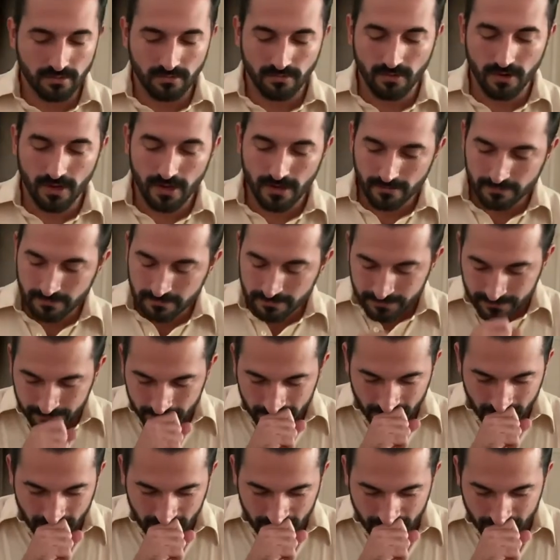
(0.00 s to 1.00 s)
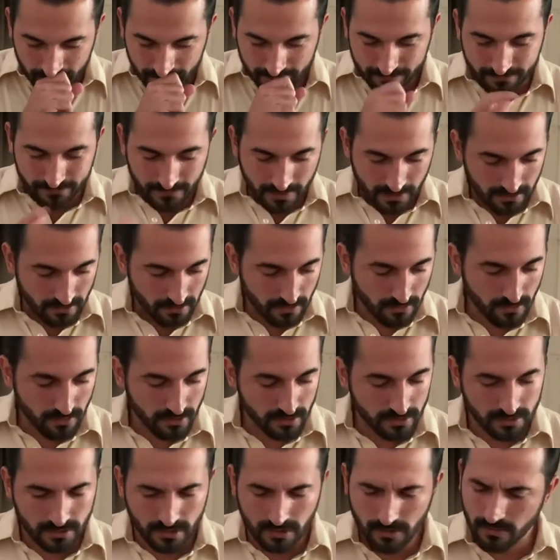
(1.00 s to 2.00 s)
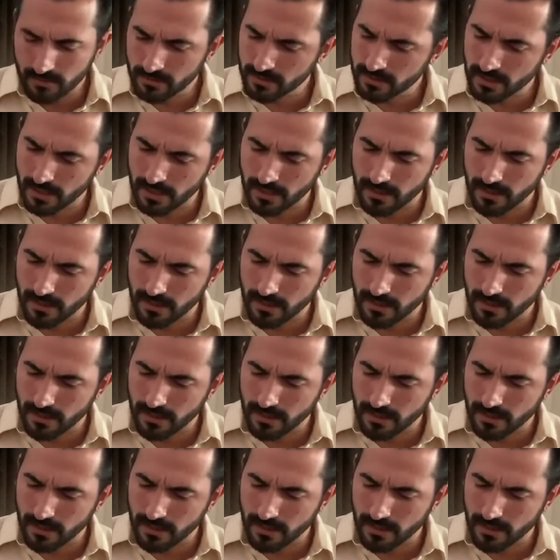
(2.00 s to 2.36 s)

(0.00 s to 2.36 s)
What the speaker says: right? The chorus goes,